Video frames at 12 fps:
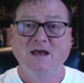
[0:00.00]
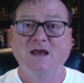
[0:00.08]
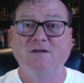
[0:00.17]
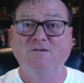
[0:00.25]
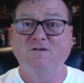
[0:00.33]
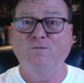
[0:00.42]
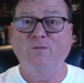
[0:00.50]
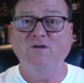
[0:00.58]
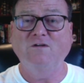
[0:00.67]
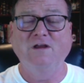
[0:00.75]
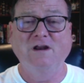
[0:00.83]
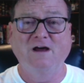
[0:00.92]
and if you
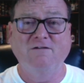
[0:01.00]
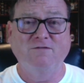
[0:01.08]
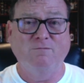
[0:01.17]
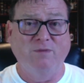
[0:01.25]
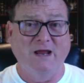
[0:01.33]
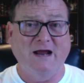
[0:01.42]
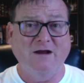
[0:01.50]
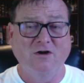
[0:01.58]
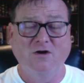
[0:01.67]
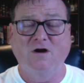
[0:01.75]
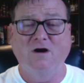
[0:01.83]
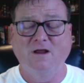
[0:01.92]
especially love black
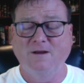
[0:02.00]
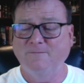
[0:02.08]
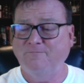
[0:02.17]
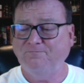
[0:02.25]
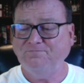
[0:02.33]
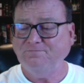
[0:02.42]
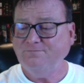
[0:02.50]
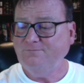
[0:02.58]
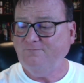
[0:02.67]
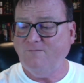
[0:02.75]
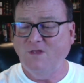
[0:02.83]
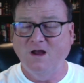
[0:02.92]
garlic,
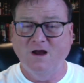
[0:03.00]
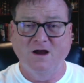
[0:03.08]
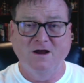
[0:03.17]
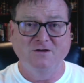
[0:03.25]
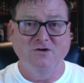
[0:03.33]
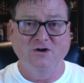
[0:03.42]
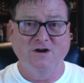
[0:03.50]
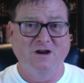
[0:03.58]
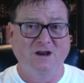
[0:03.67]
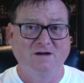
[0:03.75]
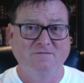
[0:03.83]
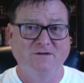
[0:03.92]
you're going to
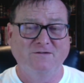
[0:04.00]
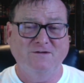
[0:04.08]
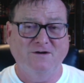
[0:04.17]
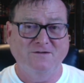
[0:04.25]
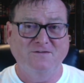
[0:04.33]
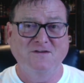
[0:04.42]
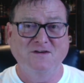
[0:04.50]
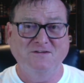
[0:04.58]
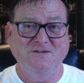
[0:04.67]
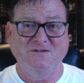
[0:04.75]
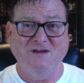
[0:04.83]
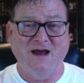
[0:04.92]
love this sauce.
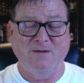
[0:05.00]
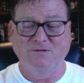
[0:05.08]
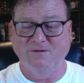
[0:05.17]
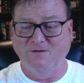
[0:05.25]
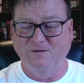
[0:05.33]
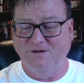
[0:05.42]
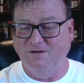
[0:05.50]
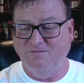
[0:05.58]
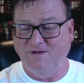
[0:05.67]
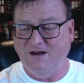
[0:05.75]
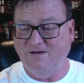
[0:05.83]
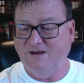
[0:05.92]
This is absolutely
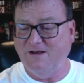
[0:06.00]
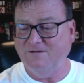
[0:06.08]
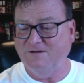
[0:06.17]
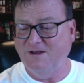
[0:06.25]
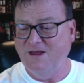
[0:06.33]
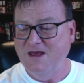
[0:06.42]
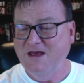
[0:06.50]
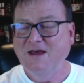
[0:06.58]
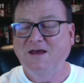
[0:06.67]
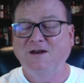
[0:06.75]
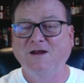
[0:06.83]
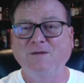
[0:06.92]
fantastic.
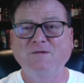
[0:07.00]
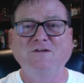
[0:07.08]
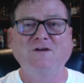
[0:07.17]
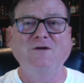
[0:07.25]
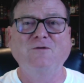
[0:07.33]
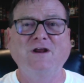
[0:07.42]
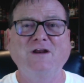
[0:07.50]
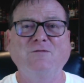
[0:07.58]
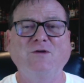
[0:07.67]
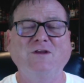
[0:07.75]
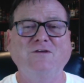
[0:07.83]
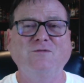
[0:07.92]
Now, let me show you what I did
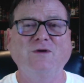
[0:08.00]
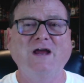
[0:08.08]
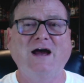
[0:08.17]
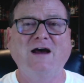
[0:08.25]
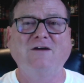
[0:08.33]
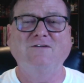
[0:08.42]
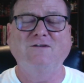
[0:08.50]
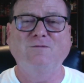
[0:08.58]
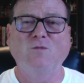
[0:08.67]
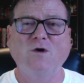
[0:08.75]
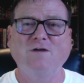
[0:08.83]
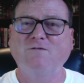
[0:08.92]
with this one, guys. This
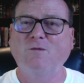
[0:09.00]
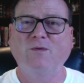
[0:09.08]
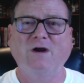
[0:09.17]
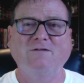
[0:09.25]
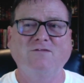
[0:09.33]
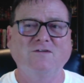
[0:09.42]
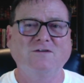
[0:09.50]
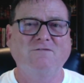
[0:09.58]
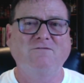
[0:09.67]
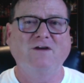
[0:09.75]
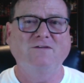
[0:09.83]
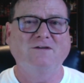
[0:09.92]
morning for breakfast, I
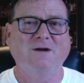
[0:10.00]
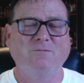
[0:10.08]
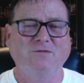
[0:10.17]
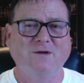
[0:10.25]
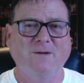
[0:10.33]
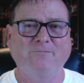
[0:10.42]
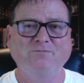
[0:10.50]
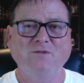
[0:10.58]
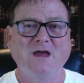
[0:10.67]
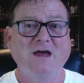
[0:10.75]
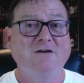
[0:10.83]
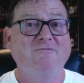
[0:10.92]
fixed up some
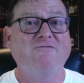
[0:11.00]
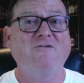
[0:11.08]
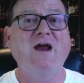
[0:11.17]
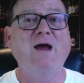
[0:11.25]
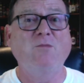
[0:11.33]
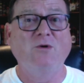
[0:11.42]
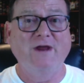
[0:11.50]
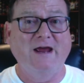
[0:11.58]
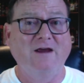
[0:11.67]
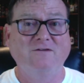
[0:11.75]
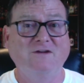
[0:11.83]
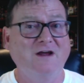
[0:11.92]
frambled
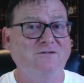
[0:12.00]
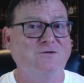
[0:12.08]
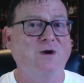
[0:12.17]
eggs, kind